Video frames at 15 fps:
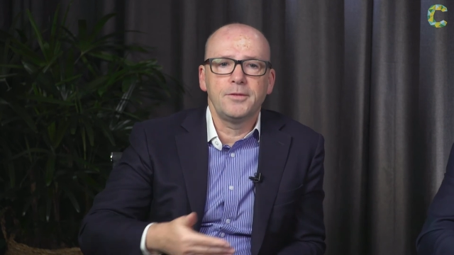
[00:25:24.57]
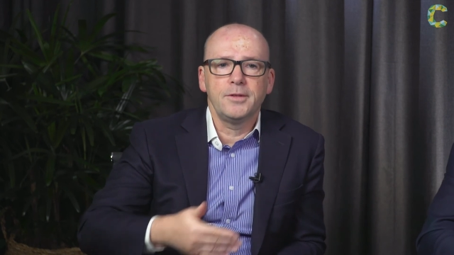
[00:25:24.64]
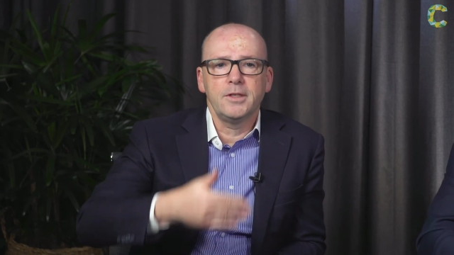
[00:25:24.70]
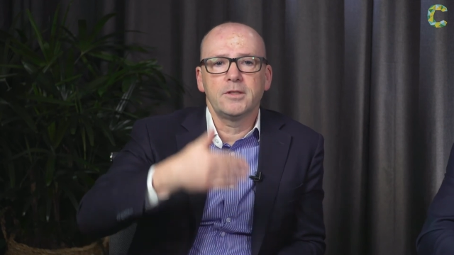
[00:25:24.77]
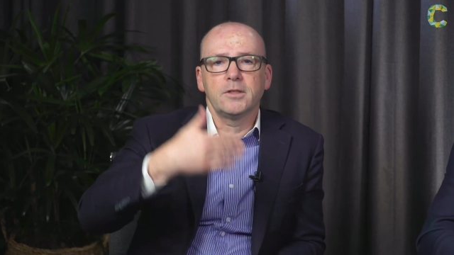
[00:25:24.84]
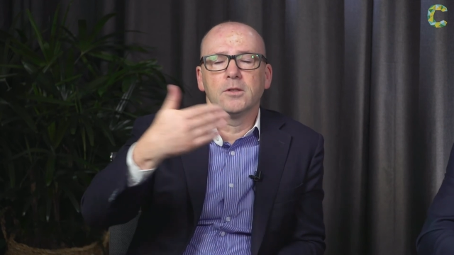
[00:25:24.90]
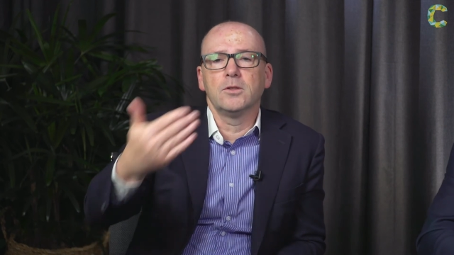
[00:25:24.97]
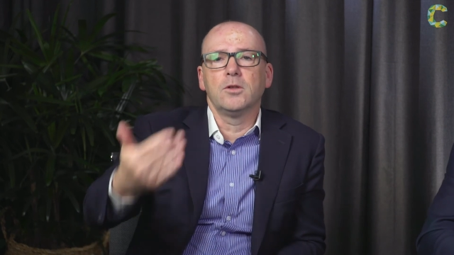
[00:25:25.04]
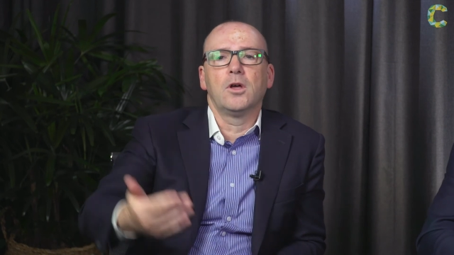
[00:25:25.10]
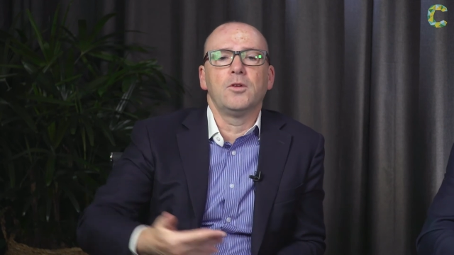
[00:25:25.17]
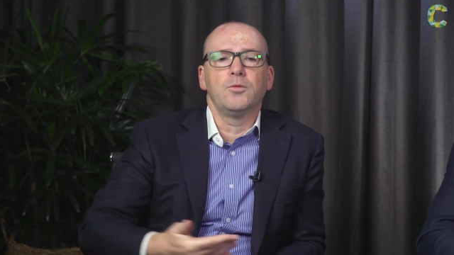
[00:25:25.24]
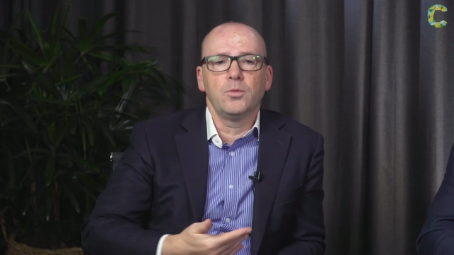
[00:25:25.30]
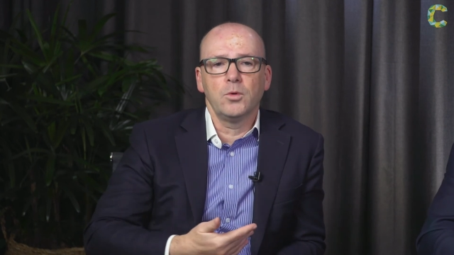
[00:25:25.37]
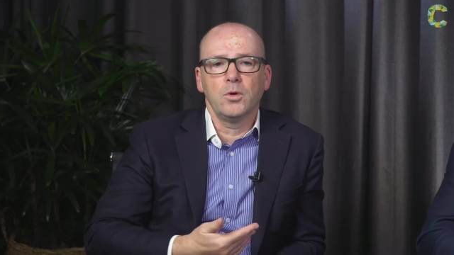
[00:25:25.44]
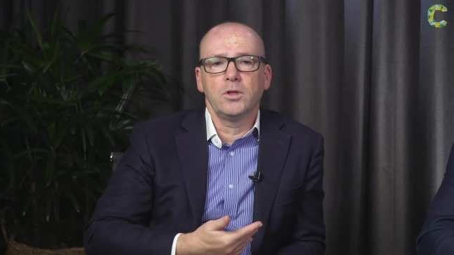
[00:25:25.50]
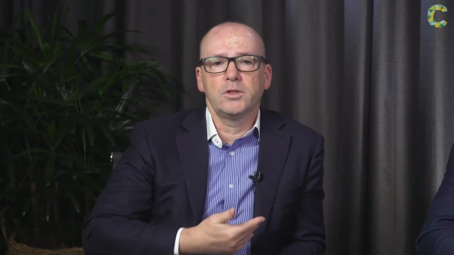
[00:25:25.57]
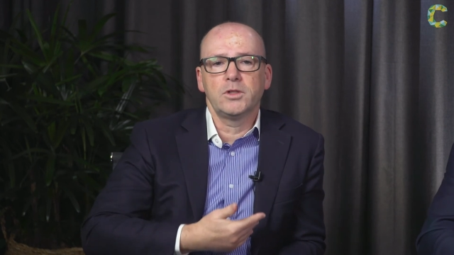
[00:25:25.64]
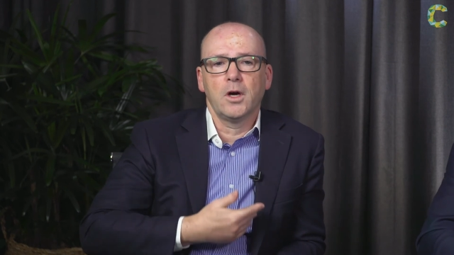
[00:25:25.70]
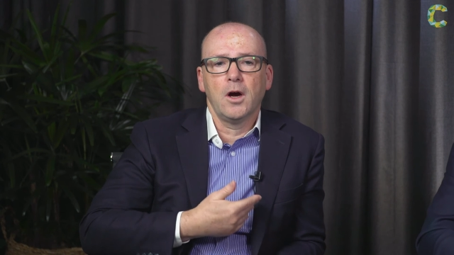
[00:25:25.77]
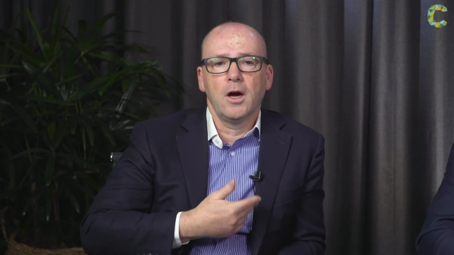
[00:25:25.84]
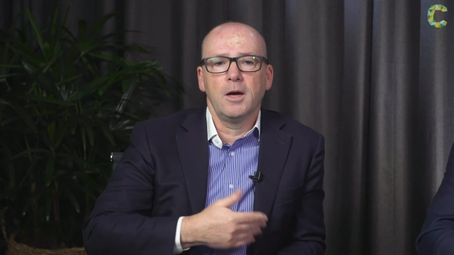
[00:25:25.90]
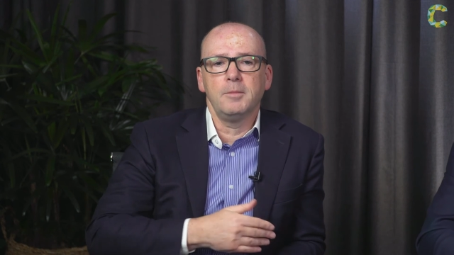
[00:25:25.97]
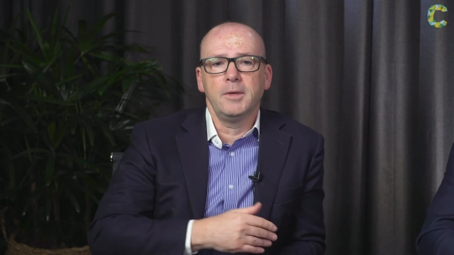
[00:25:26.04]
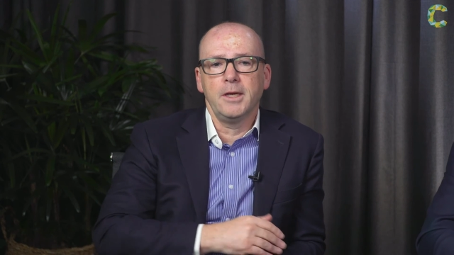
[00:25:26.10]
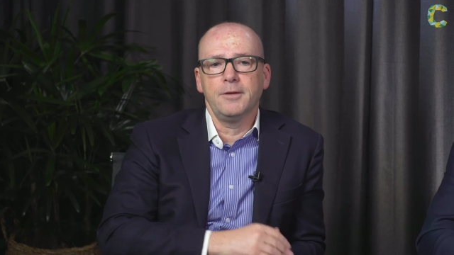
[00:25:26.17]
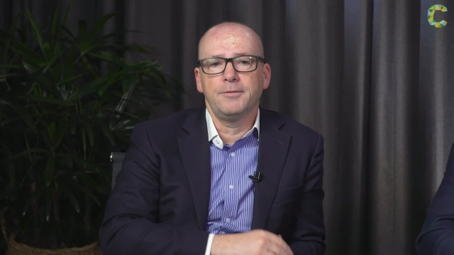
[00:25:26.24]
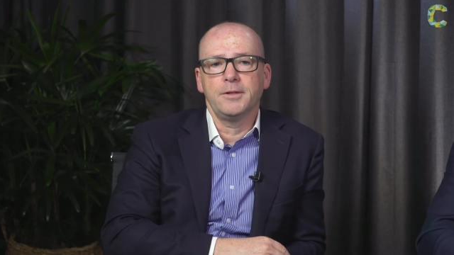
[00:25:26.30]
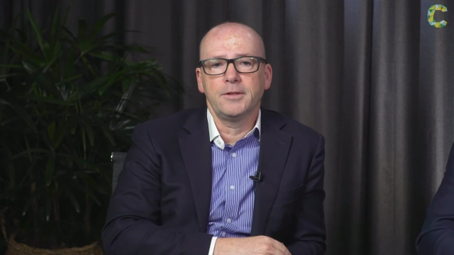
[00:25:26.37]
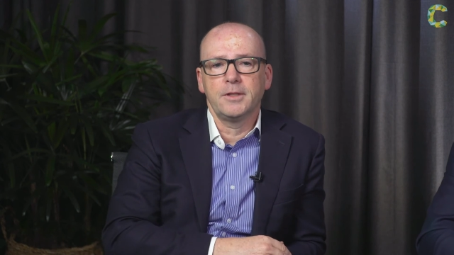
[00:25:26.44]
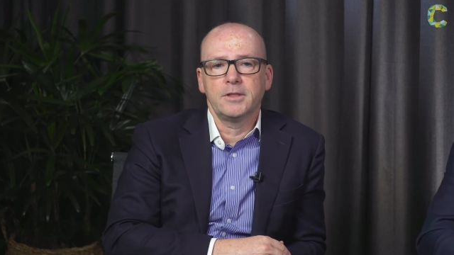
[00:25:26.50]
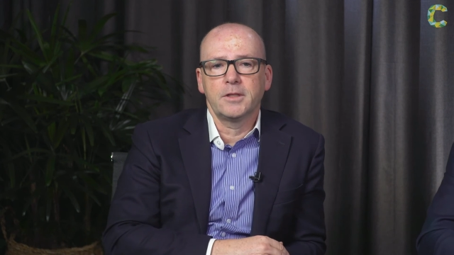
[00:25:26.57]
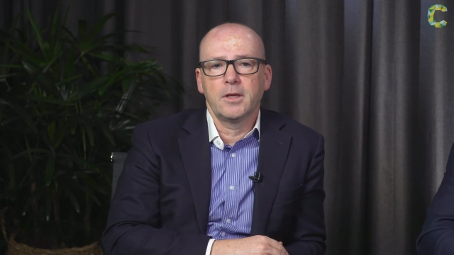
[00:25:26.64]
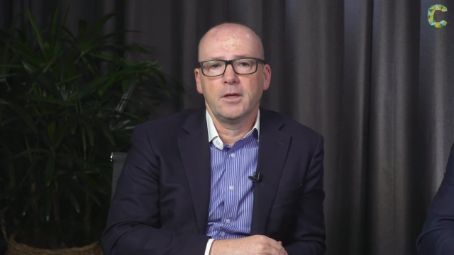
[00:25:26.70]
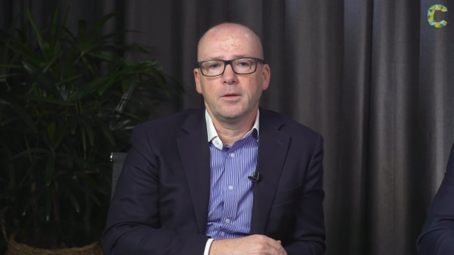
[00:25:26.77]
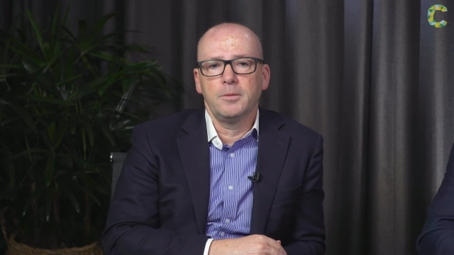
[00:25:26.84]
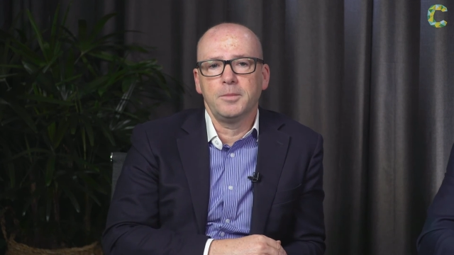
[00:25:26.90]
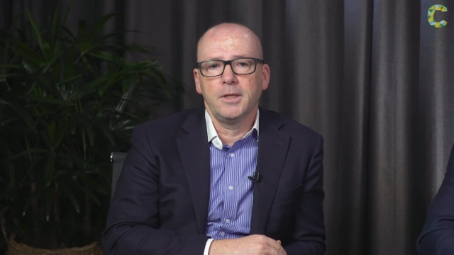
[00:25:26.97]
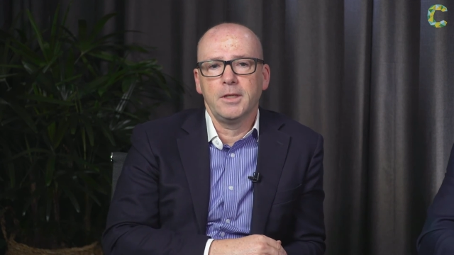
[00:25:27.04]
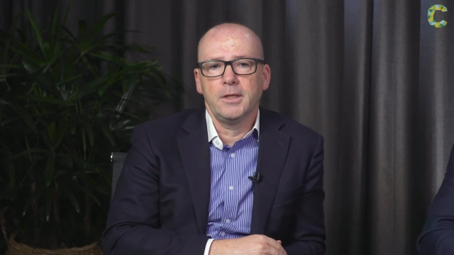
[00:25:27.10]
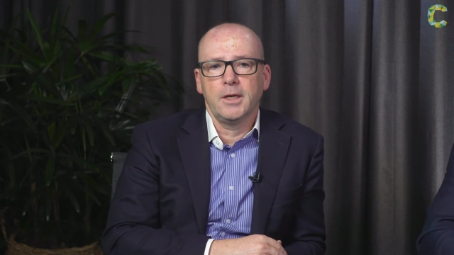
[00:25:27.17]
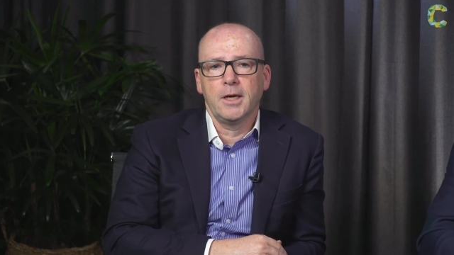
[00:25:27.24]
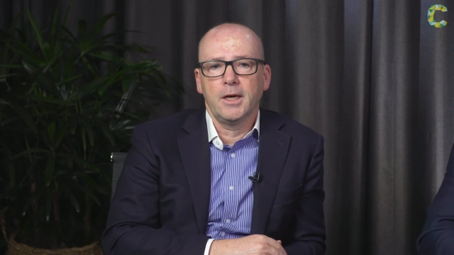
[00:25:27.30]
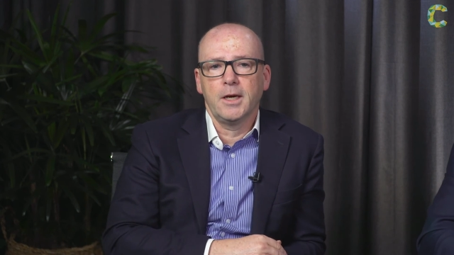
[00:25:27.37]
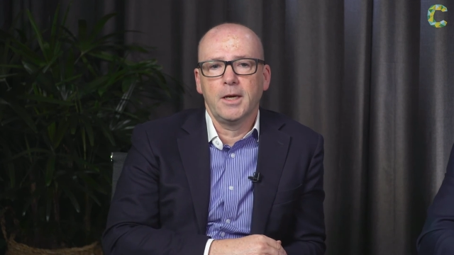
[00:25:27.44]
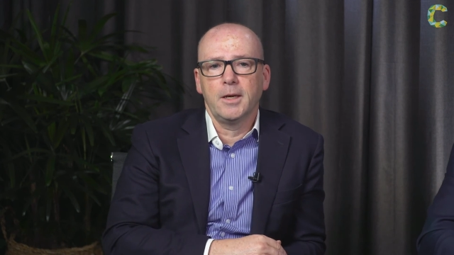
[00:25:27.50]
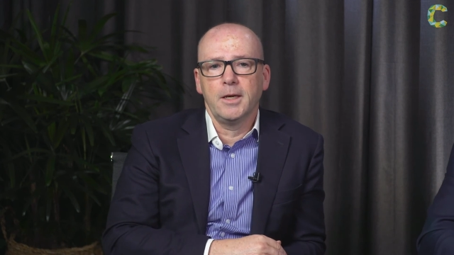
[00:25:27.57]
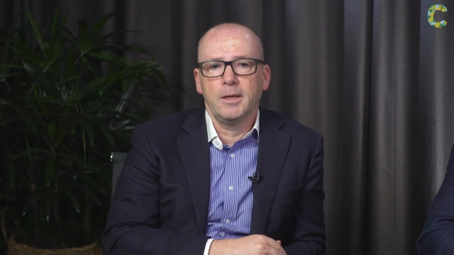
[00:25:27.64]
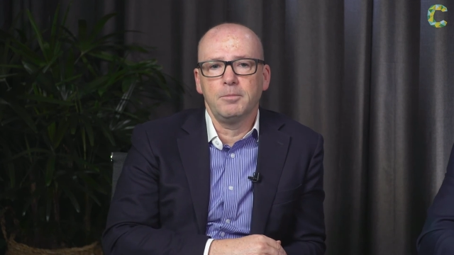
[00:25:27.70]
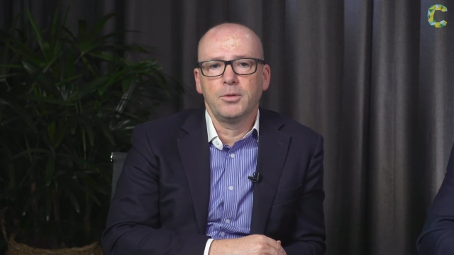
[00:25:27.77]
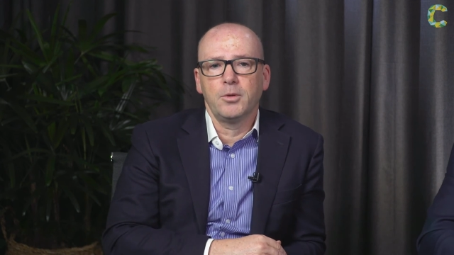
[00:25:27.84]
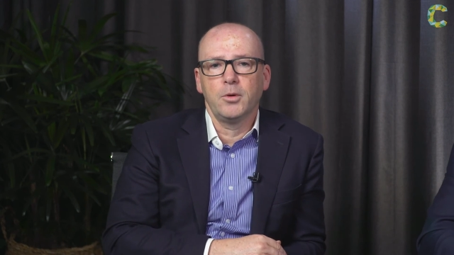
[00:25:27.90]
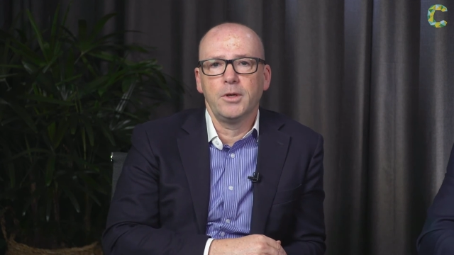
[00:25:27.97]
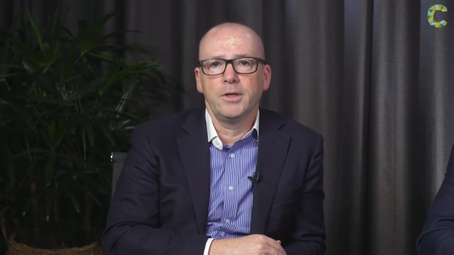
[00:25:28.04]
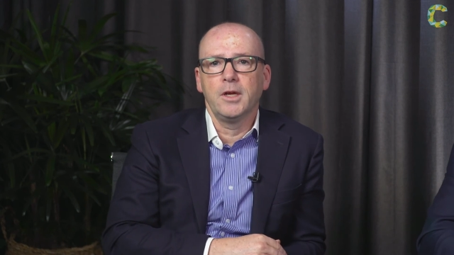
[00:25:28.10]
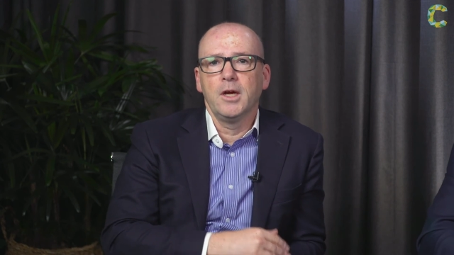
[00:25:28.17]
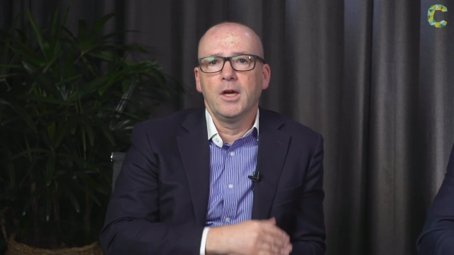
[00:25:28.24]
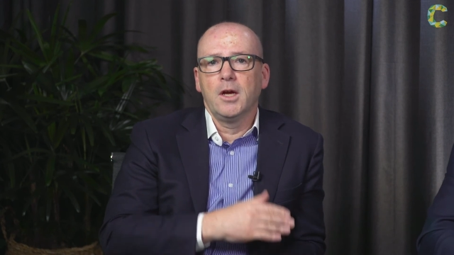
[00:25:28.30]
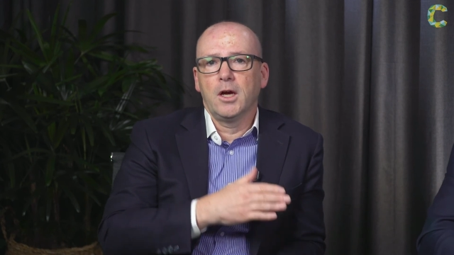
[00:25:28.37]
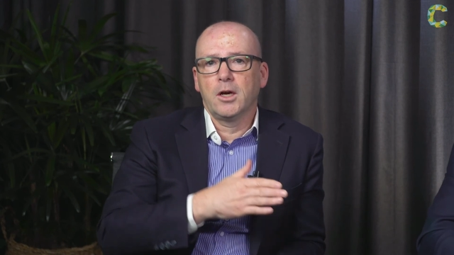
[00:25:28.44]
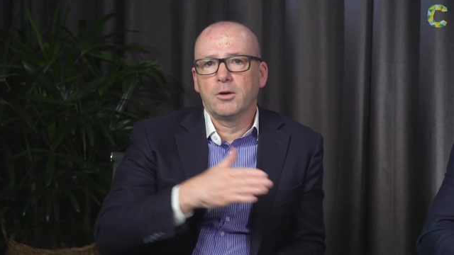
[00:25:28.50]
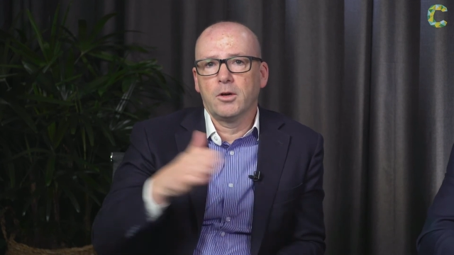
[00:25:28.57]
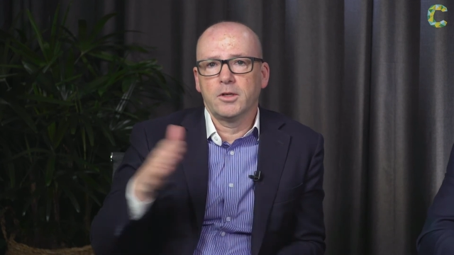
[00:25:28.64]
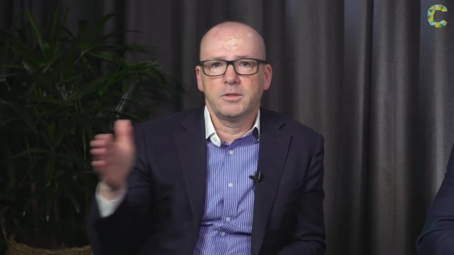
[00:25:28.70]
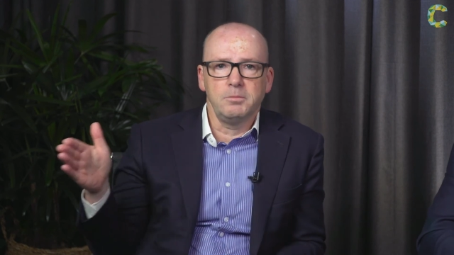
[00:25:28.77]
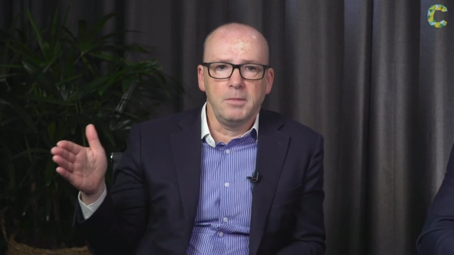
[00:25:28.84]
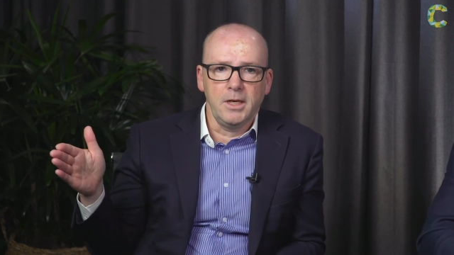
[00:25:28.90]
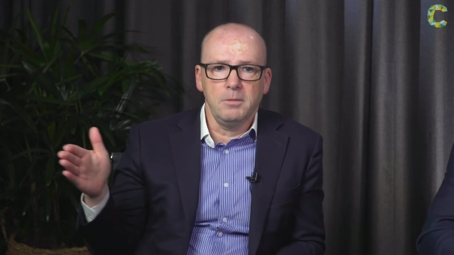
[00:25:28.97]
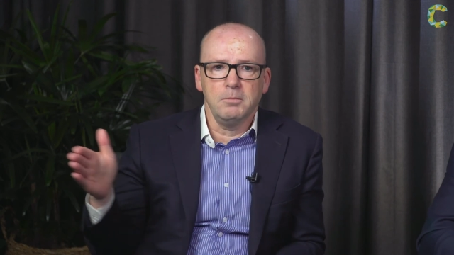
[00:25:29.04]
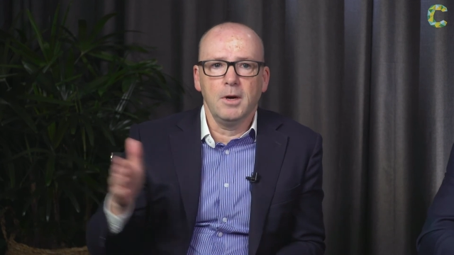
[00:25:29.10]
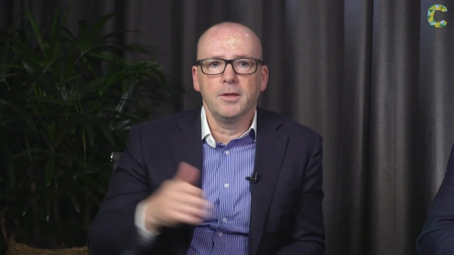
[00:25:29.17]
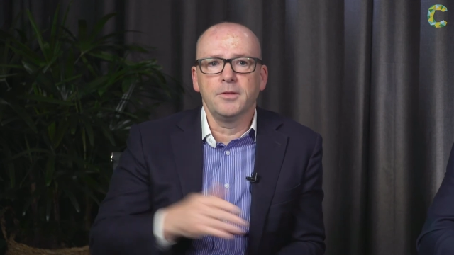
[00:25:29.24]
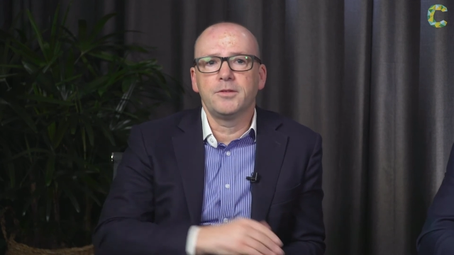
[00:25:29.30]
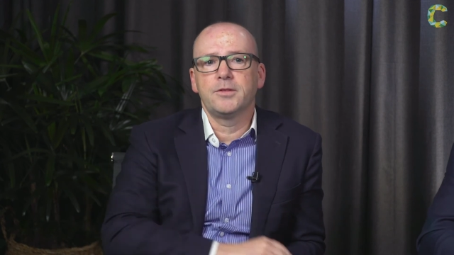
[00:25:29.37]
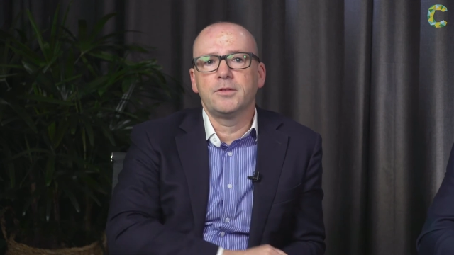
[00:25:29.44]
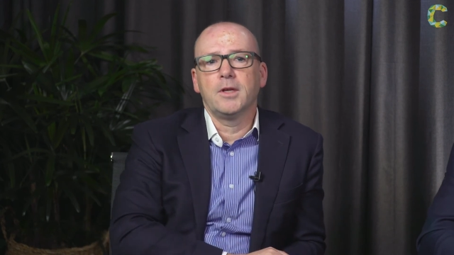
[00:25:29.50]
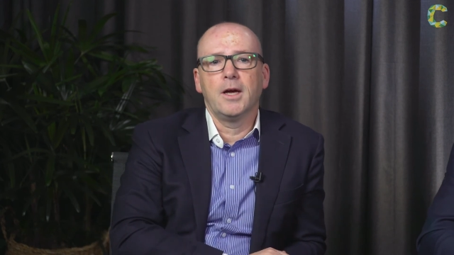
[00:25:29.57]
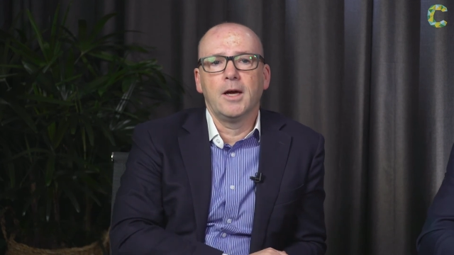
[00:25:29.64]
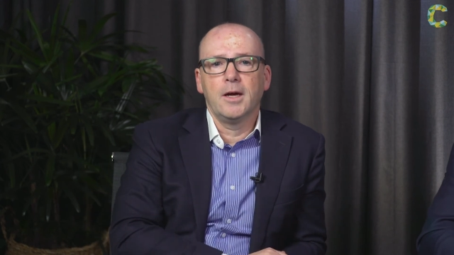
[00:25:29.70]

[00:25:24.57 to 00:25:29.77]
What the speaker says: There's a lot of work, time and effort that's going to be employed across many months